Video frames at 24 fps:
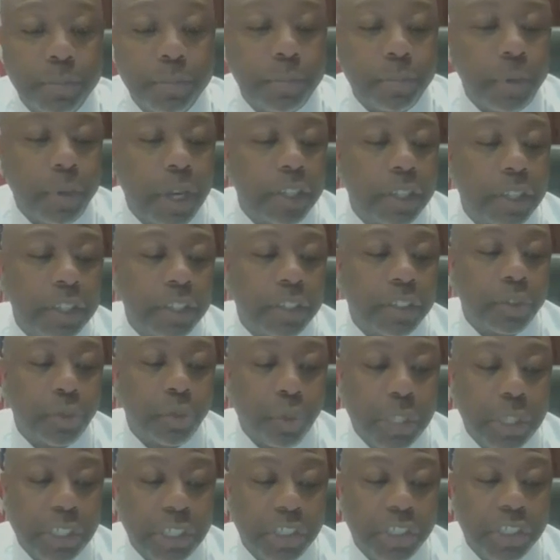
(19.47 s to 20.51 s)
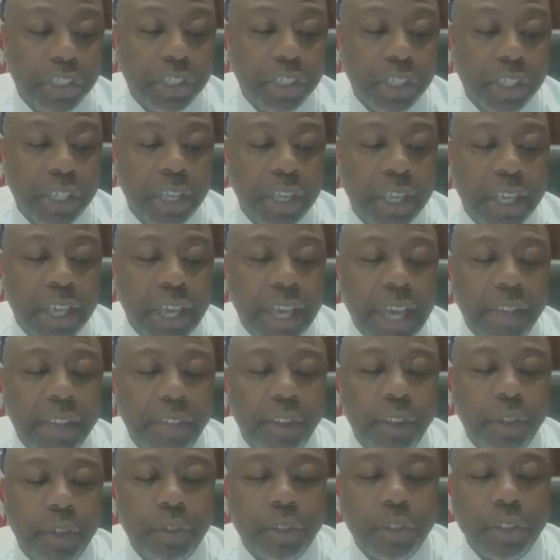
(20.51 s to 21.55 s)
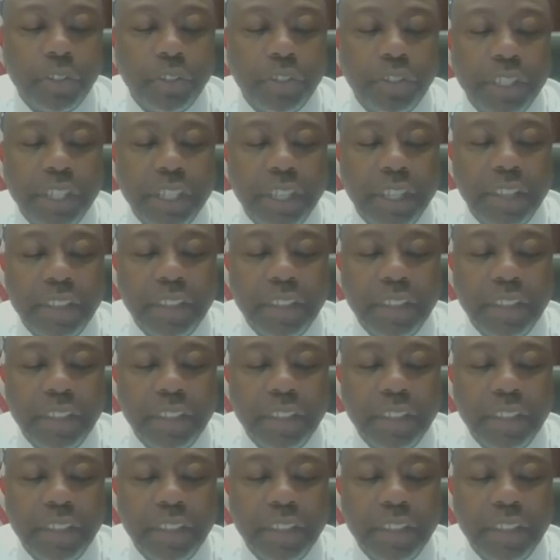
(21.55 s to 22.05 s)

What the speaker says: Project REACH at the OCC